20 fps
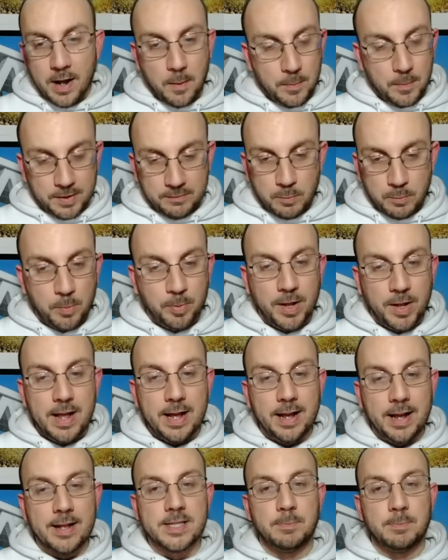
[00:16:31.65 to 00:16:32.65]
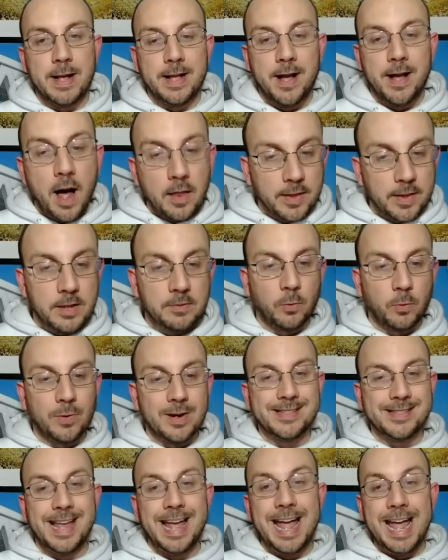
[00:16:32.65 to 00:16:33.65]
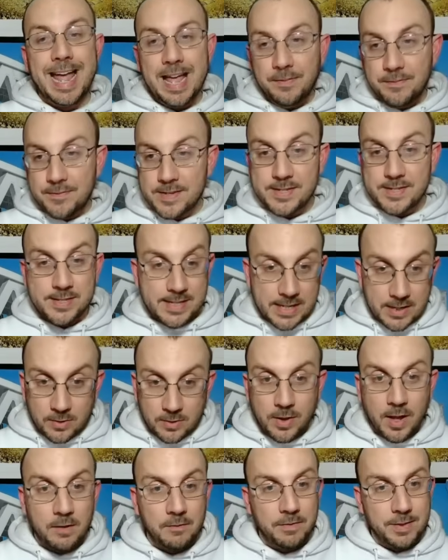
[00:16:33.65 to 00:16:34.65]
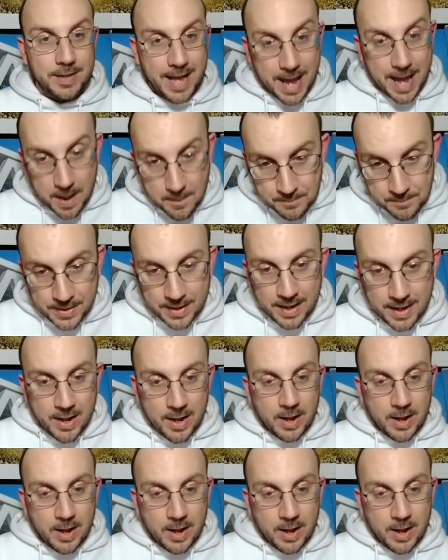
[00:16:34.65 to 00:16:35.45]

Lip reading: unbelievable play against Mike Conley for his 8th steal of the game.